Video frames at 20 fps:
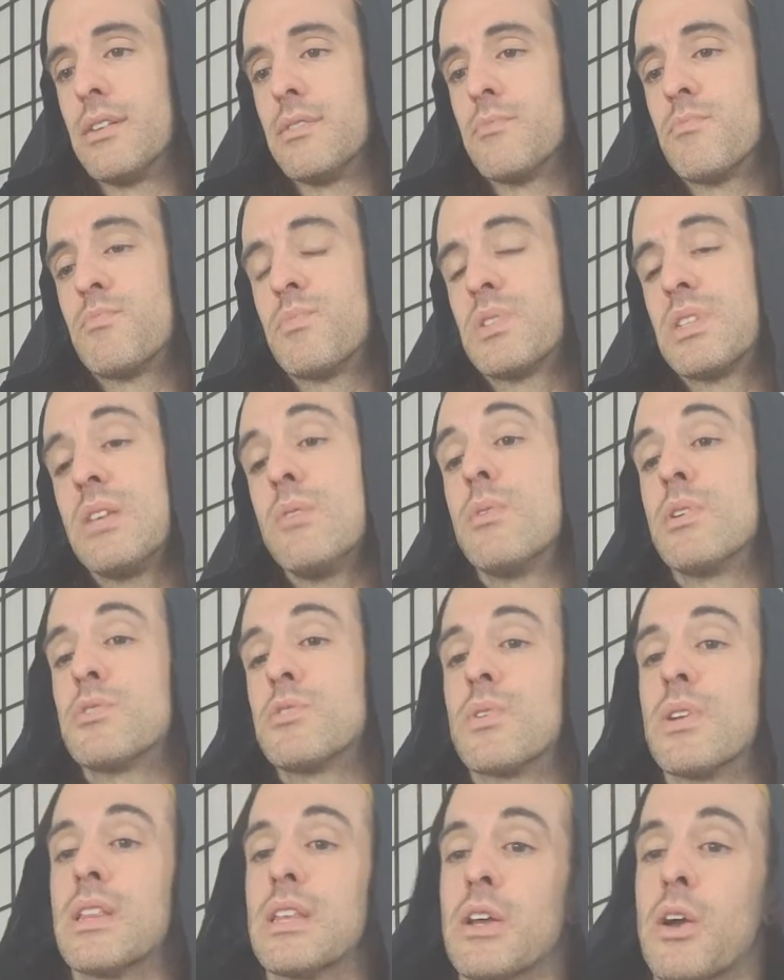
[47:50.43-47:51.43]
see what's
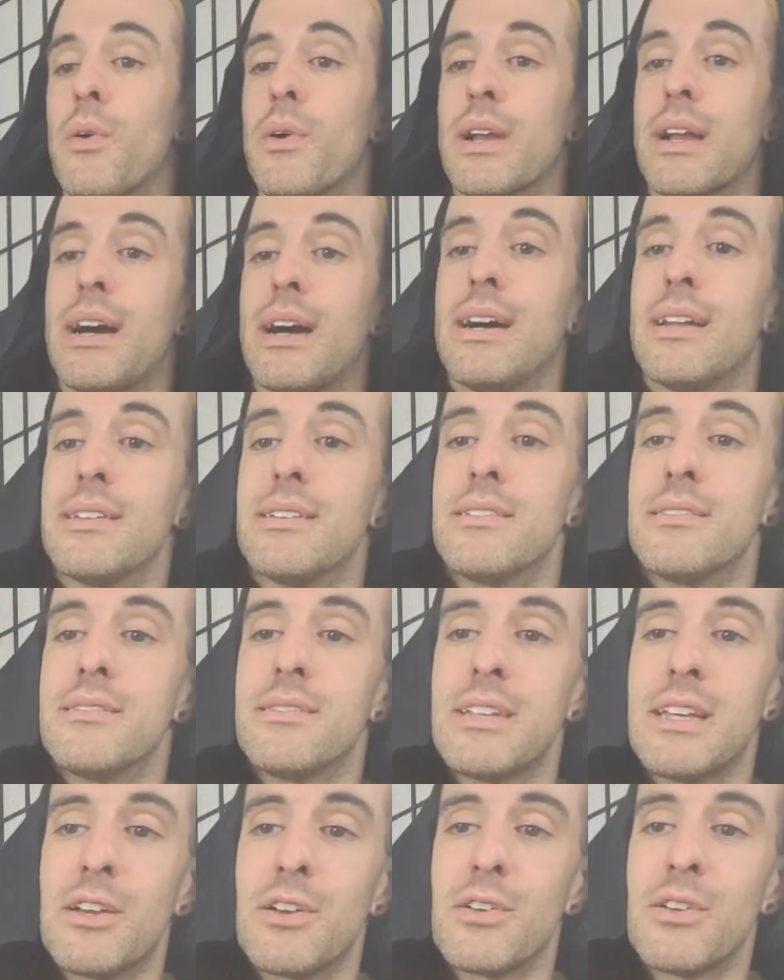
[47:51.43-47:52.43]
really going on
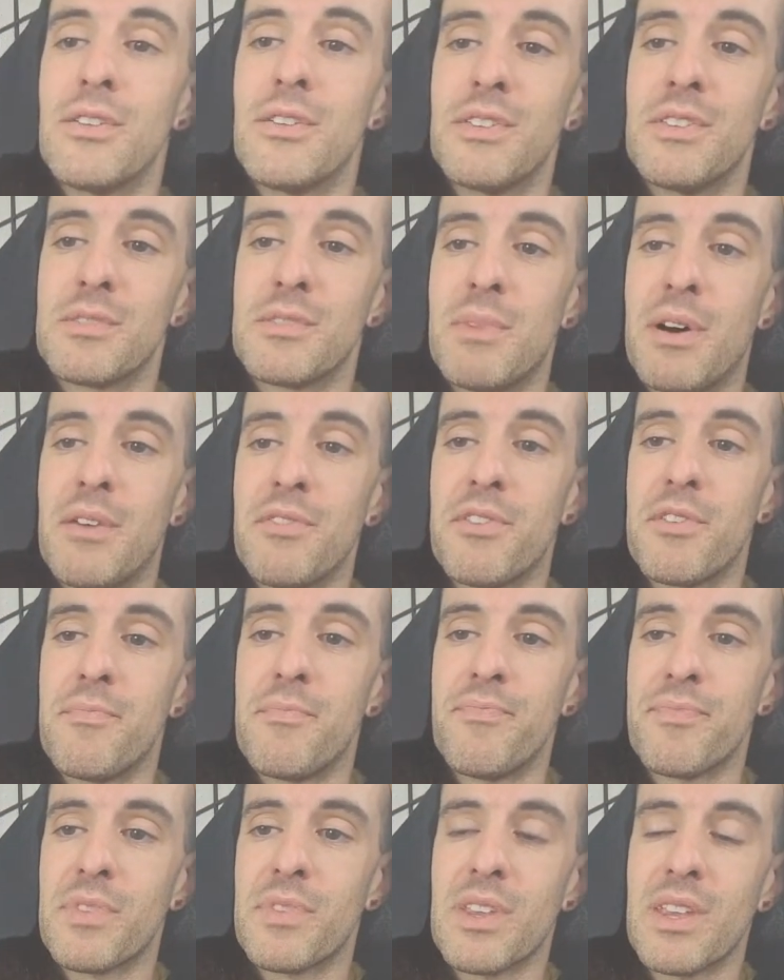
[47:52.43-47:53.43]
here in this month.
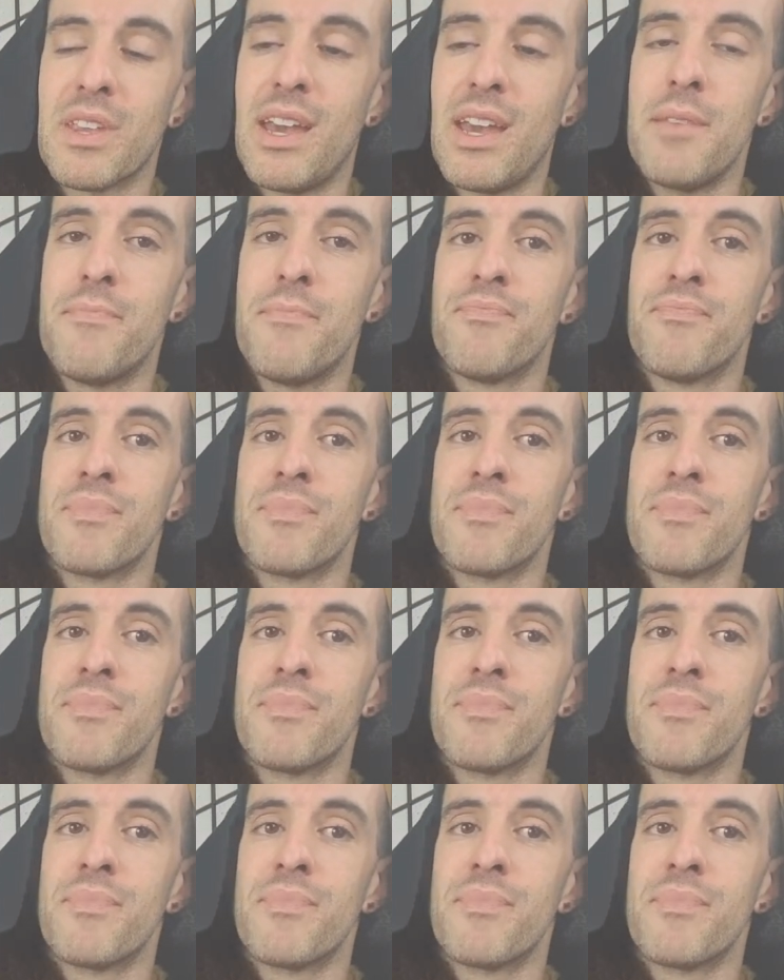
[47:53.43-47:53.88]
Okay?